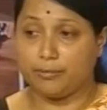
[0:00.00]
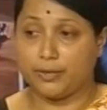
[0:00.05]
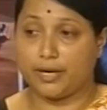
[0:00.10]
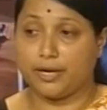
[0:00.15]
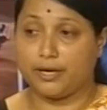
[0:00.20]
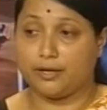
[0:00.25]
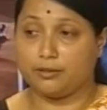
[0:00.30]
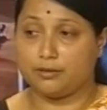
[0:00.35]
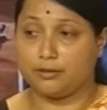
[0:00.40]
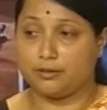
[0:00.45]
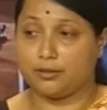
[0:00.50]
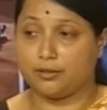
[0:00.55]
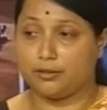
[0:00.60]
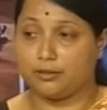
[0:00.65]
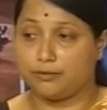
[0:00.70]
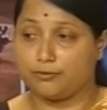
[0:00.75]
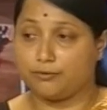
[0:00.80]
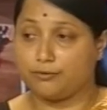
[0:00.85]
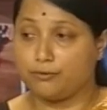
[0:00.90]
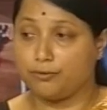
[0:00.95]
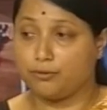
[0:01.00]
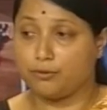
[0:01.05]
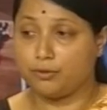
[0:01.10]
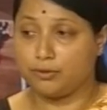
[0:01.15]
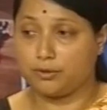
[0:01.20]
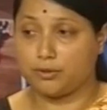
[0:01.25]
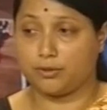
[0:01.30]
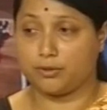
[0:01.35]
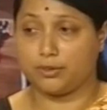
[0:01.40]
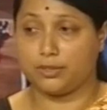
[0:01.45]
and the
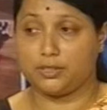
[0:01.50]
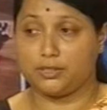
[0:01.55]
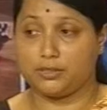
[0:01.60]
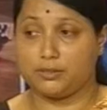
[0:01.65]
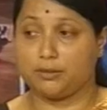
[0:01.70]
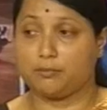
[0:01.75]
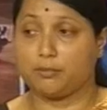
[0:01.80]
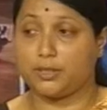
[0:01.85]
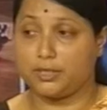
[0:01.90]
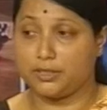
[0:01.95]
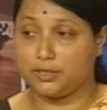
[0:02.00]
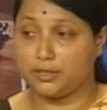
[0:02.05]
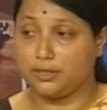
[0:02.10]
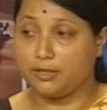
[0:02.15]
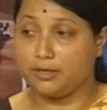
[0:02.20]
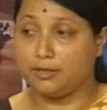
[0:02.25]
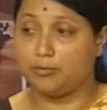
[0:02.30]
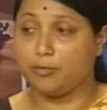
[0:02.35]
fourth is the maternal